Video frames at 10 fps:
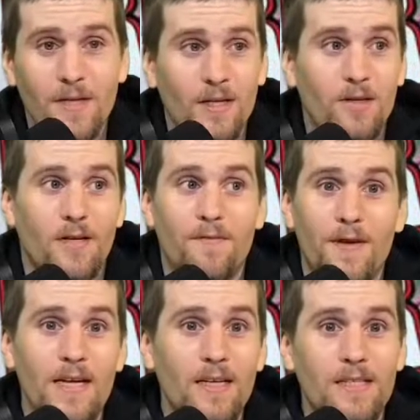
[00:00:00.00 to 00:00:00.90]
Look, if
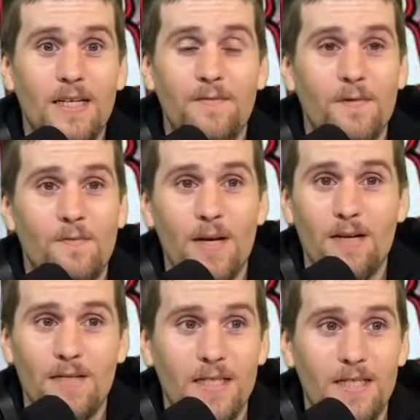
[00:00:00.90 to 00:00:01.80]
the
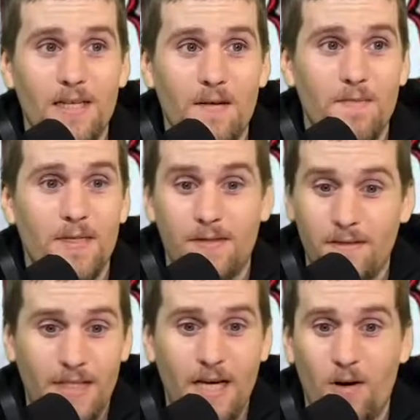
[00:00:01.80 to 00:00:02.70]
winner doesn't come and
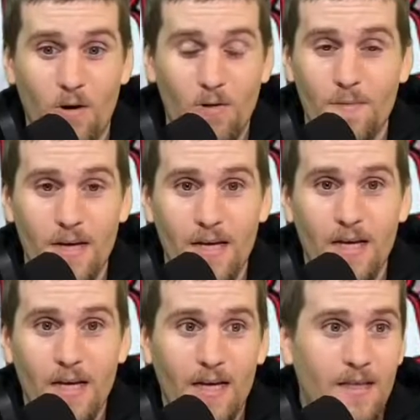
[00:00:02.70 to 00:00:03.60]
get a hold of me,
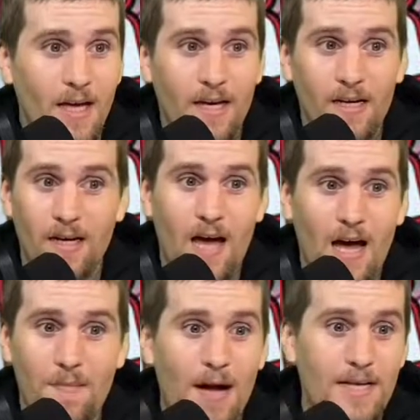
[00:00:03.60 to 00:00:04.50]
then
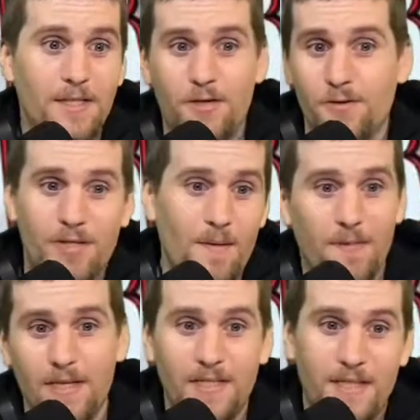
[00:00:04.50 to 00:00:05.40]
I might do
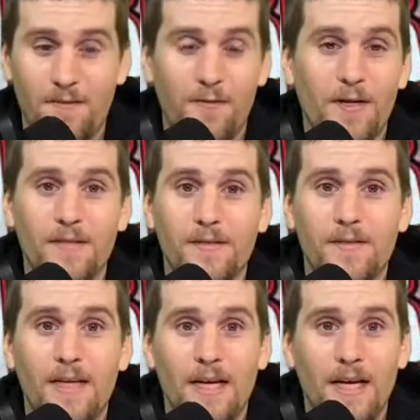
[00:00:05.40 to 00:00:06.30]
something different
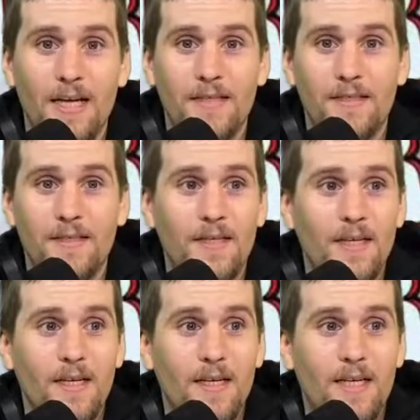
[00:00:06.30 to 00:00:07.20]
and
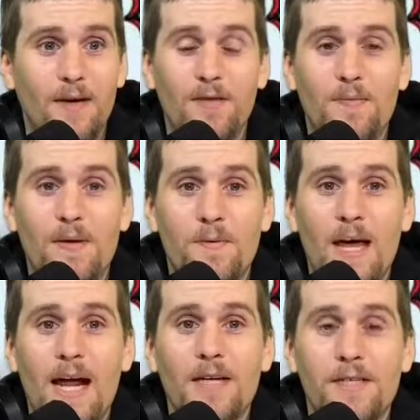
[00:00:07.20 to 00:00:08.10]
give it to people
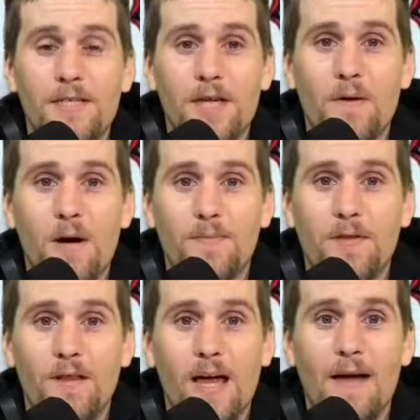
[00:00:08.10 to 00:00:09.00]
that actually show up to
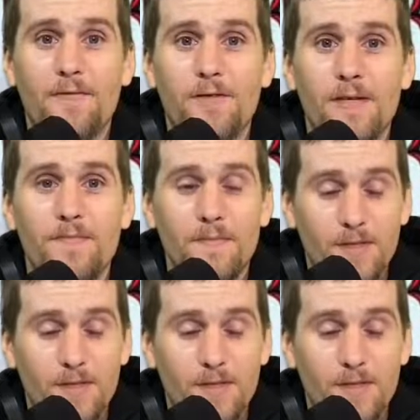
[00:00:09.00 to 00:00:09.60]
the live stream.